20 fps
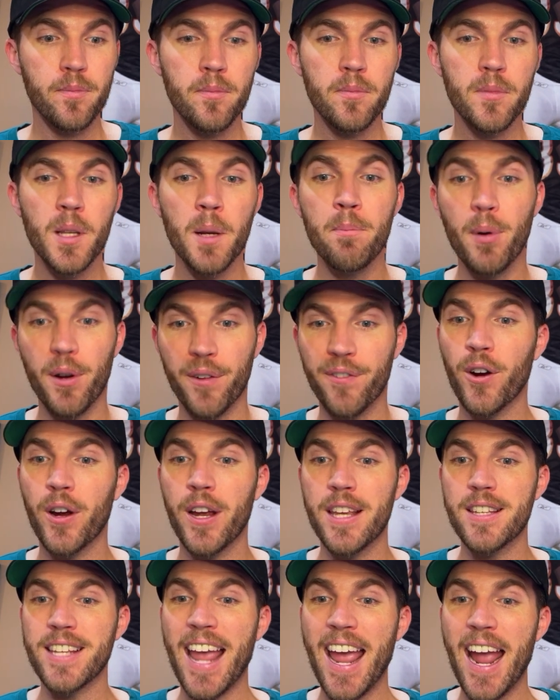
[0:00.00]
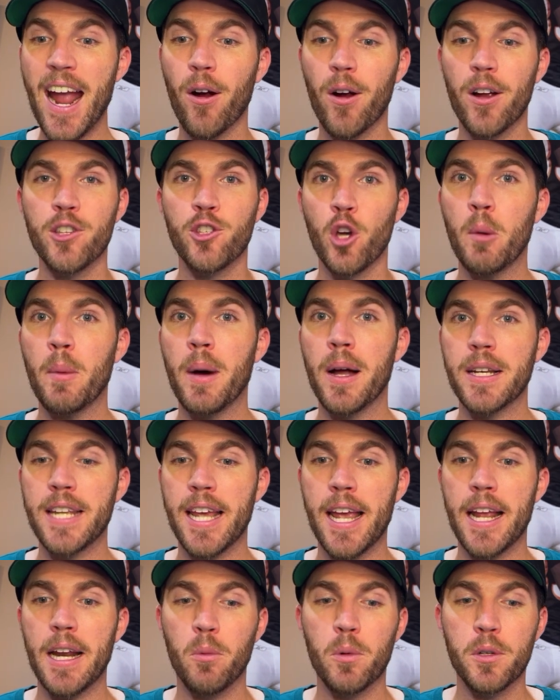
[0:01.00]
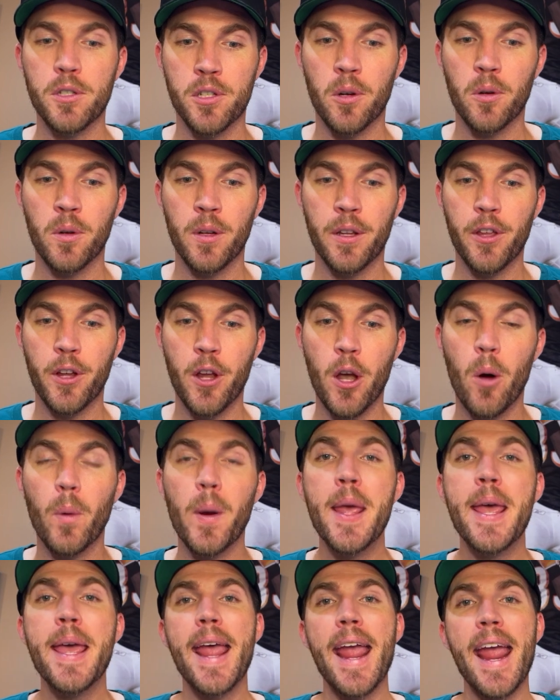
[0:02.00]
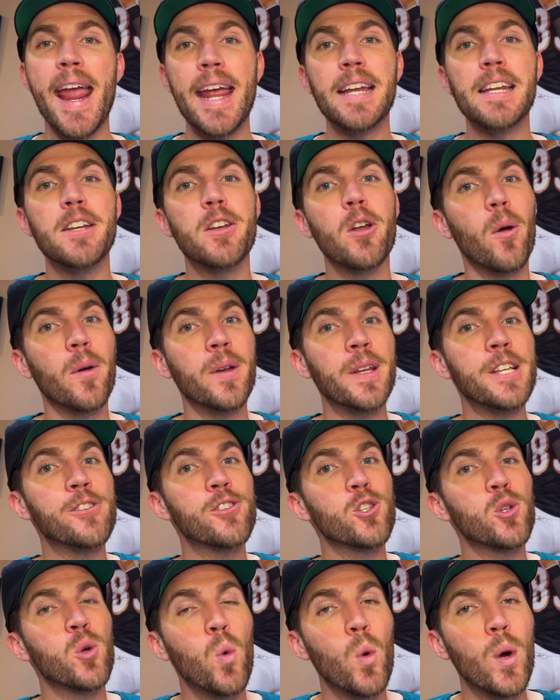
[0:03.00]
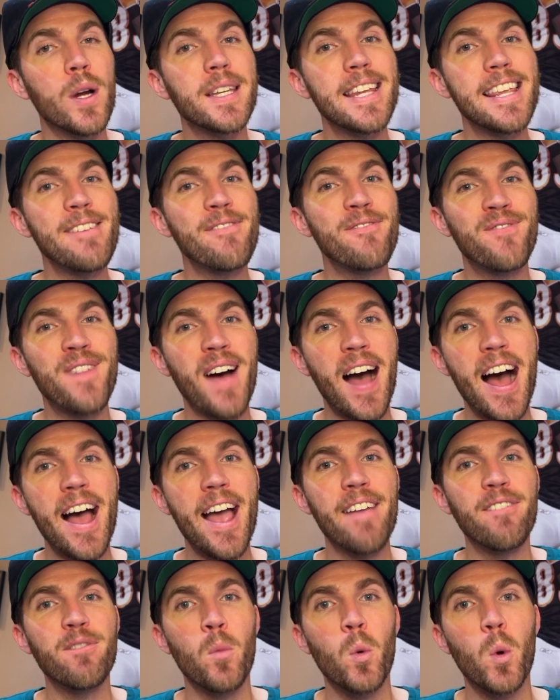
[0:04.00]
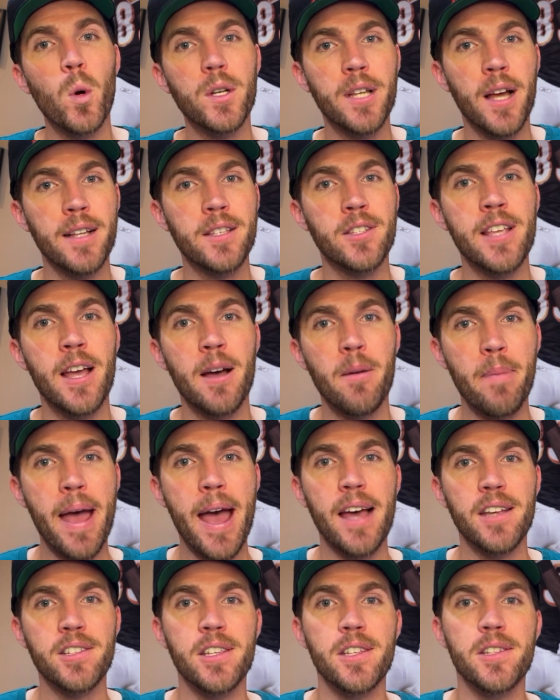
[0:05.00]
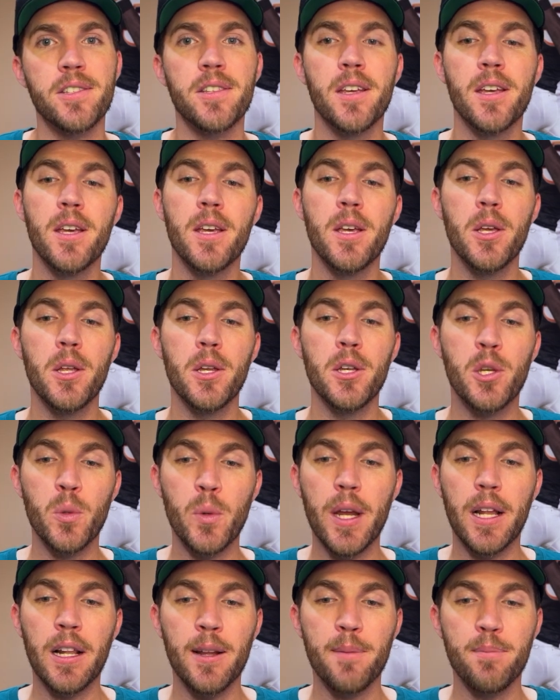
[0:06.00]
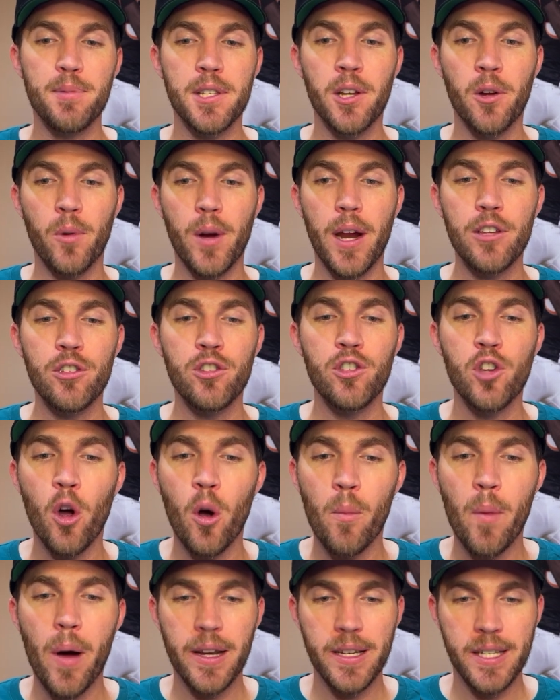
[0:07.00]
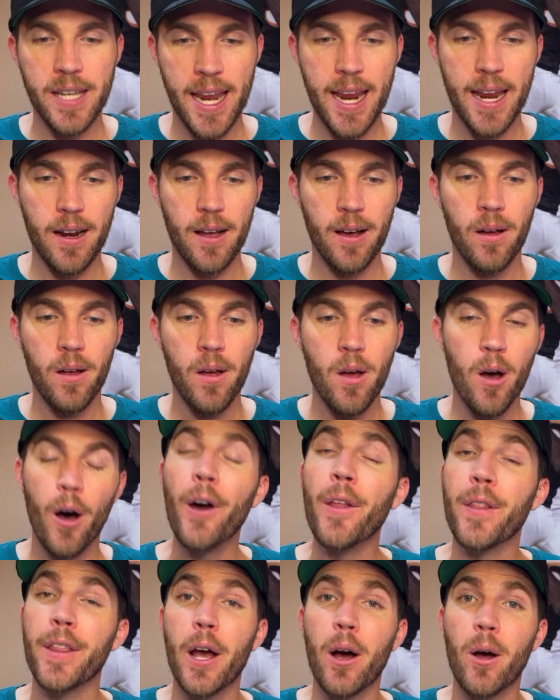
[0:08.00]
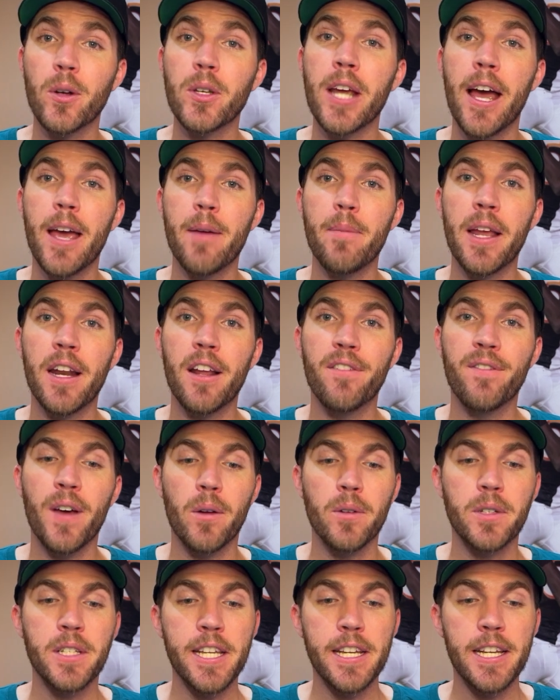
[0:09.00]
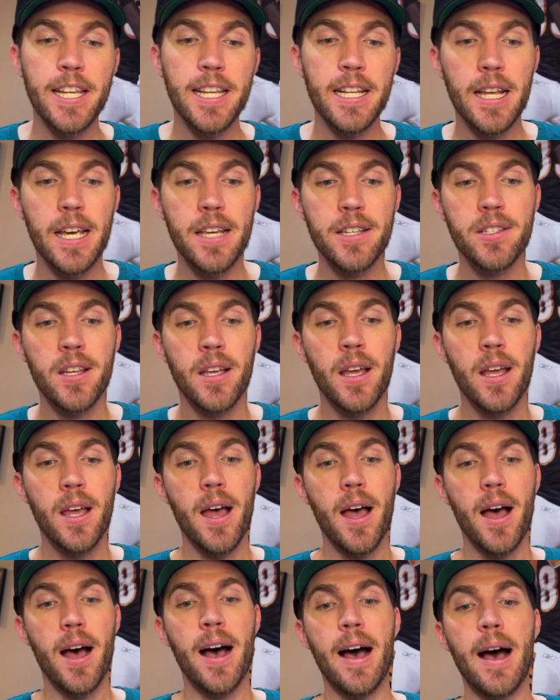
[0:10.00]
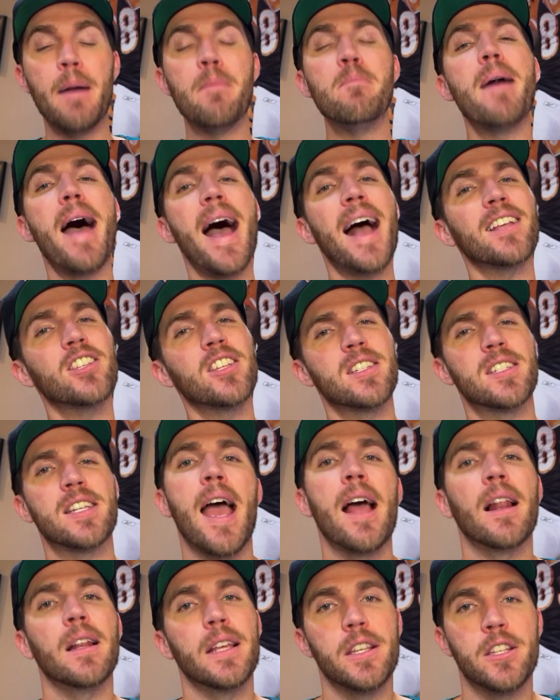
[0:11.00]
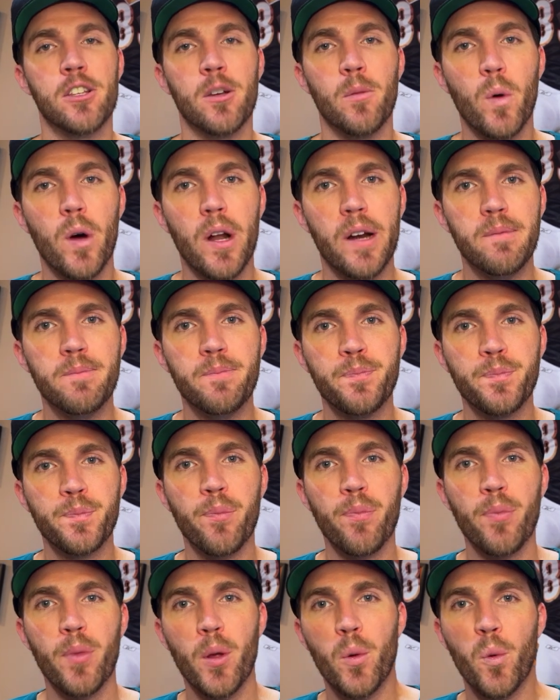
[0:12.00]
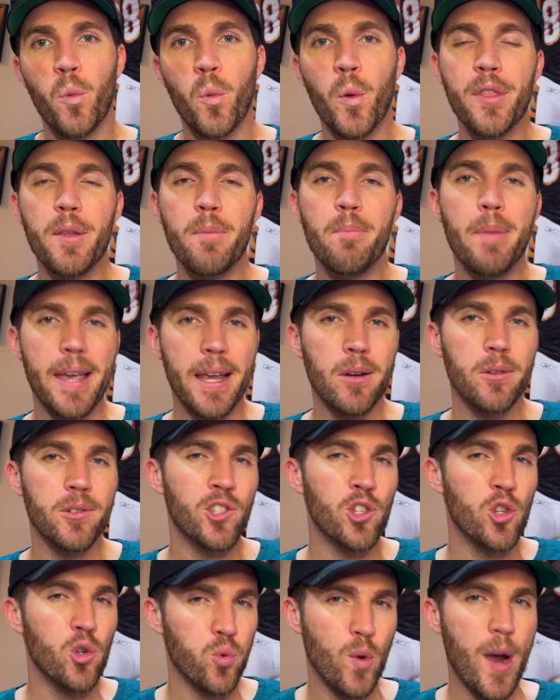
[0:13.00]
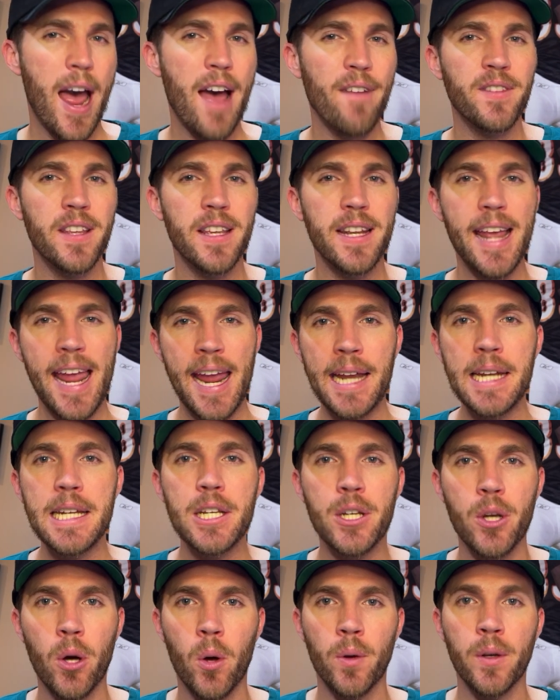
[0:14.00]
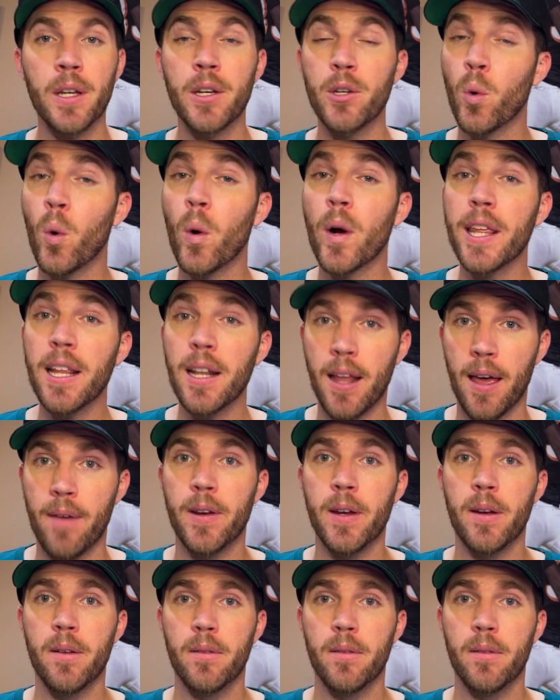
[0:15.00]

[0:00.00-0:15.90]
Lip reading: But for his era, Joe Montana was certainly the GOAT. Andy Dalton needs 25 more touchdown passes to eclipse the great Joe Montana on the all-time NFL TD list. Imagine telling someone when the Bengals drafted Andy Dalton in 2011